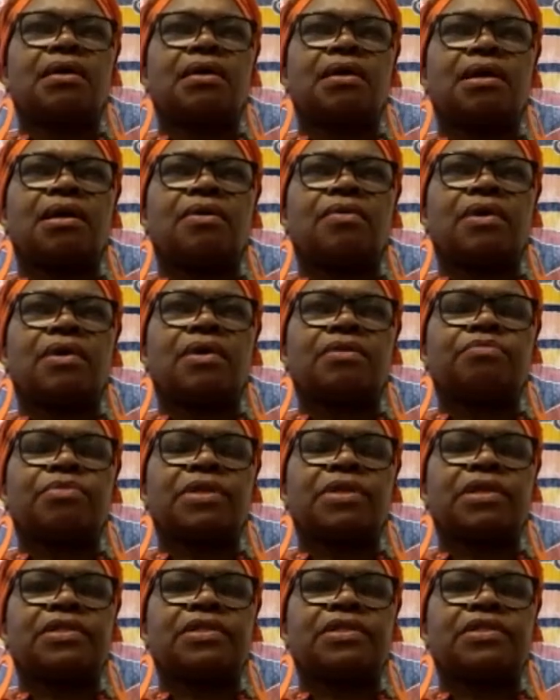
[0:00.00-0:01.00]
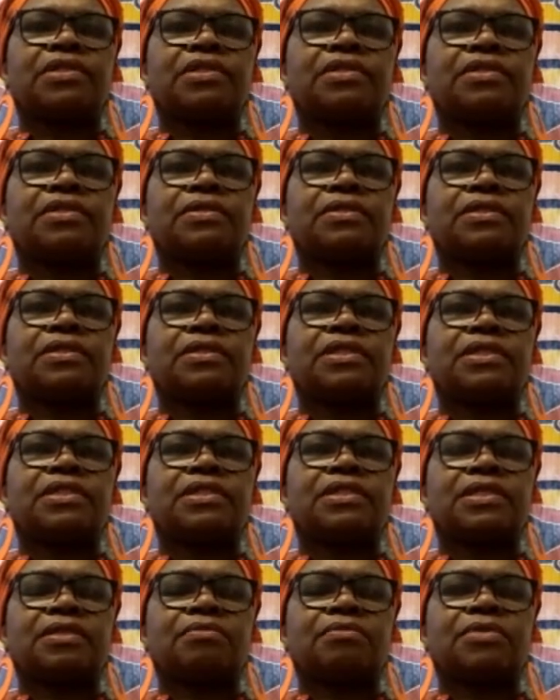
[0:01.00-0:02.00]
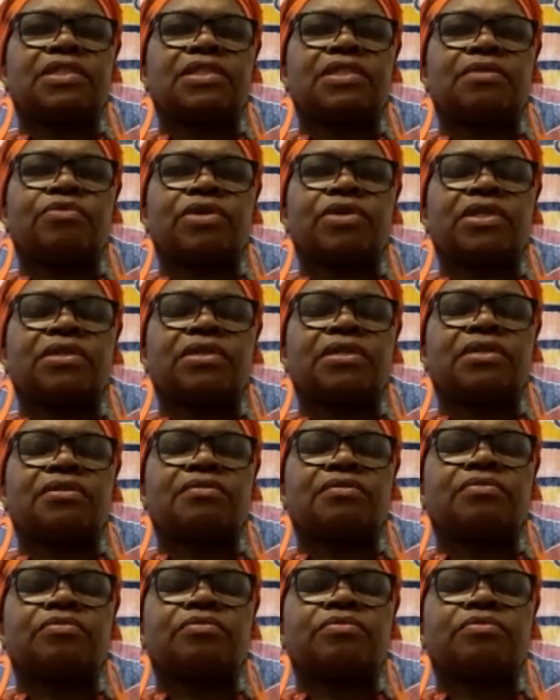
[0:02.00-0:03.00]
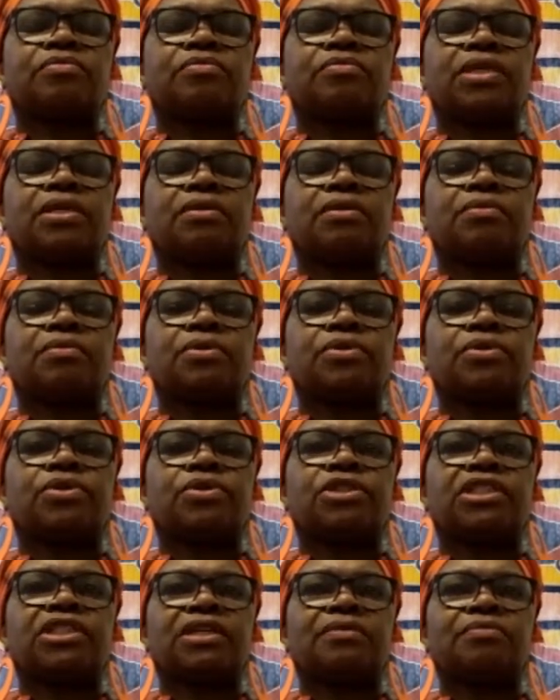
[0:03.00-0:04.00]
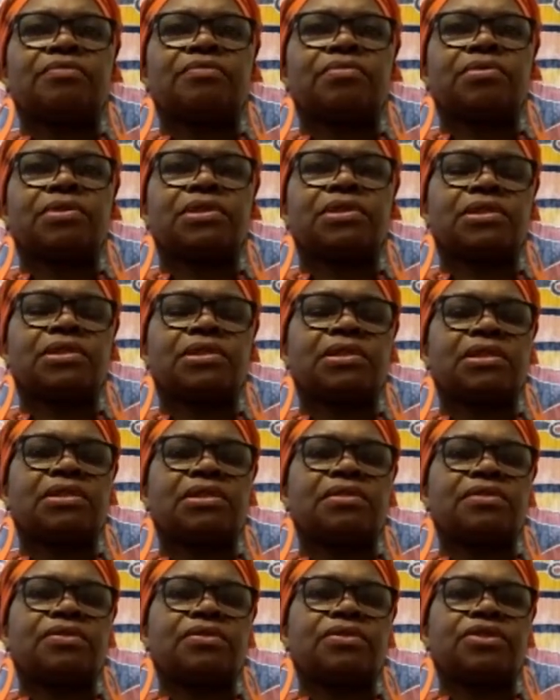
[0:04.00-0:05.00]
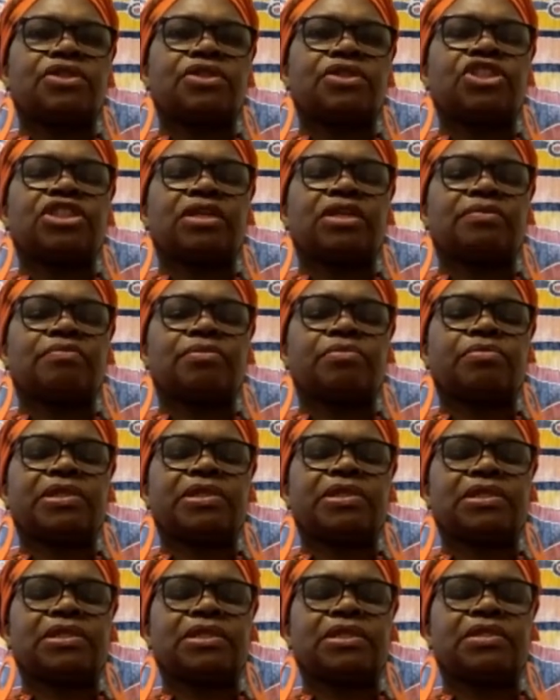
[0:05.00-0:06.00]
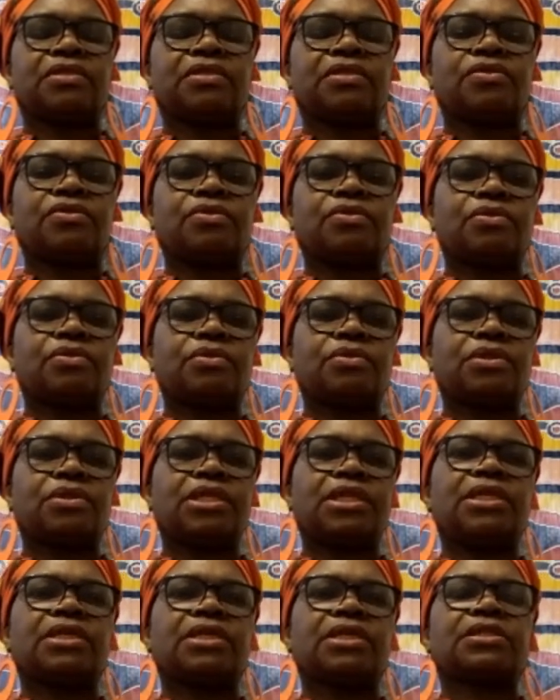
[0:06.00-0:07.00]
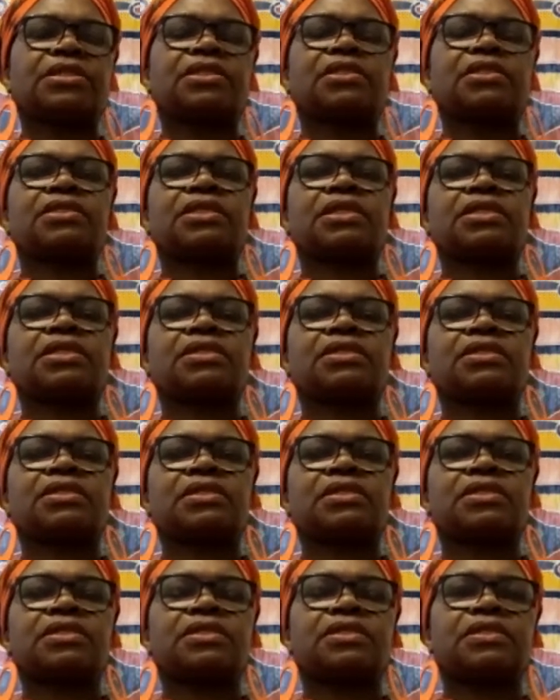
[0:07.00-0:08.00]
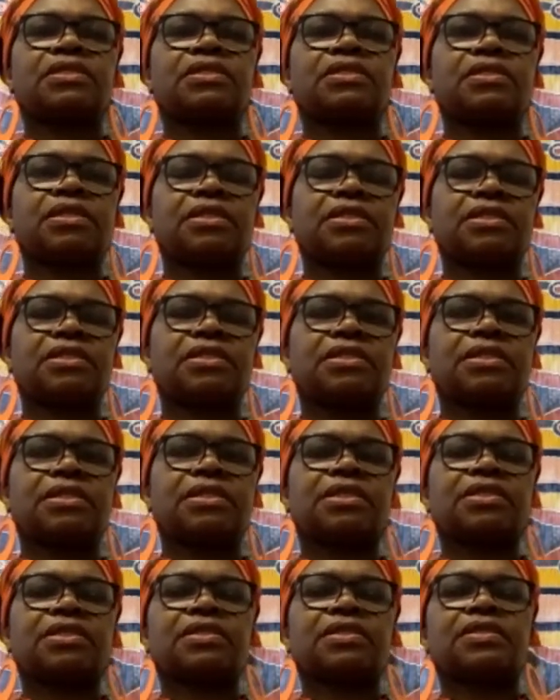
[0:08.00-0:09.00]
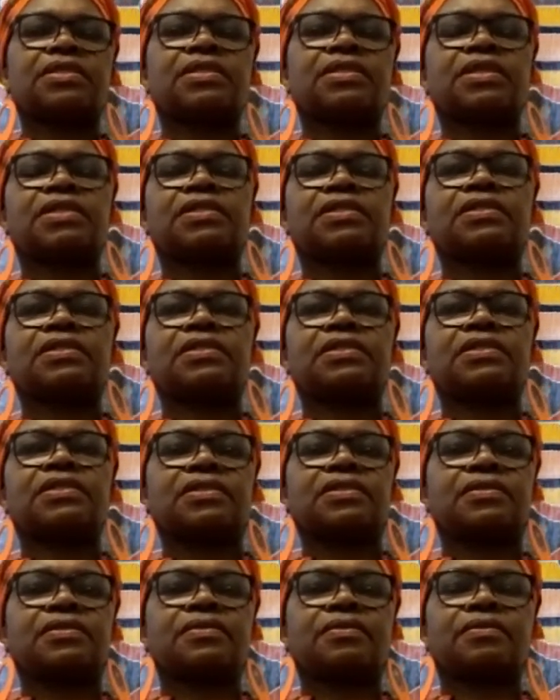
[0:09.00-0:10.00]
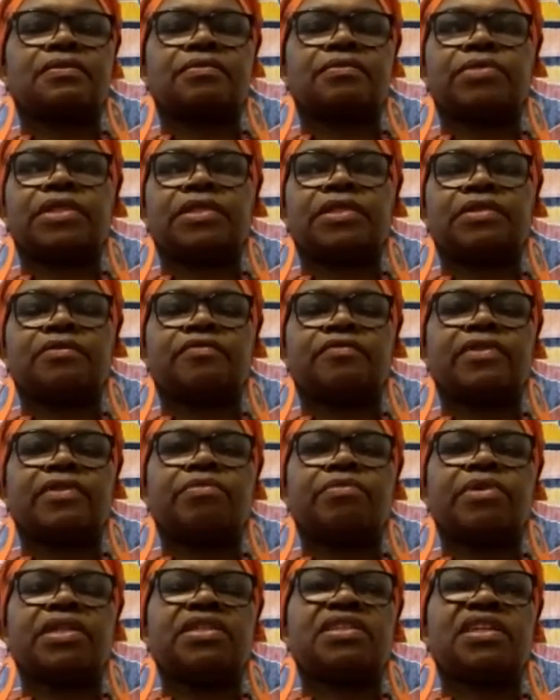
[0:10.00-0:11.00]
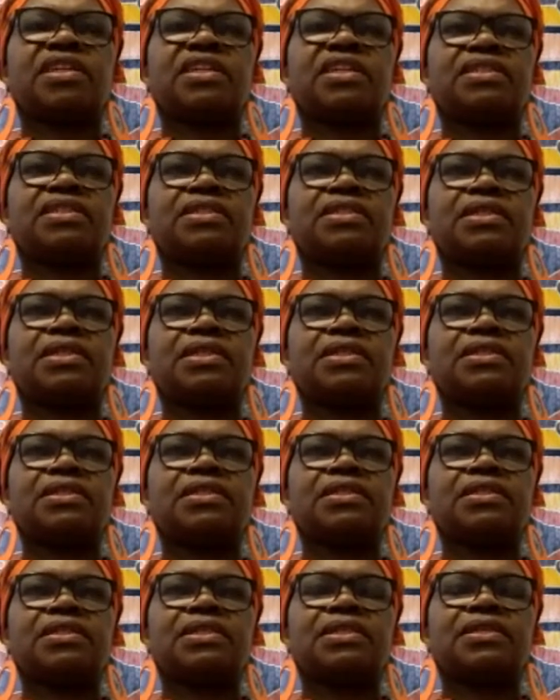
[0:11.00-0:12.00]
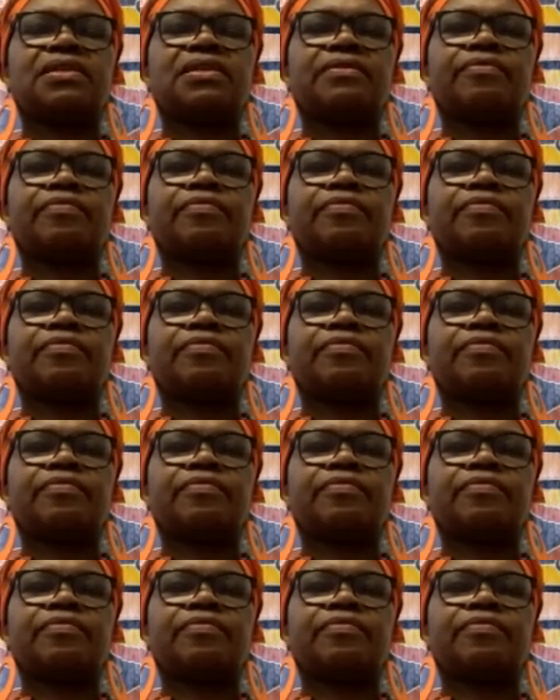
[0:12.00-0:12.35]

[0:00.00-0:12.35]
Our ability is not the same. Someone can be able to jump. I don't jump, but I can do knee exercises, sitting exercises, so many of them. And I recently seen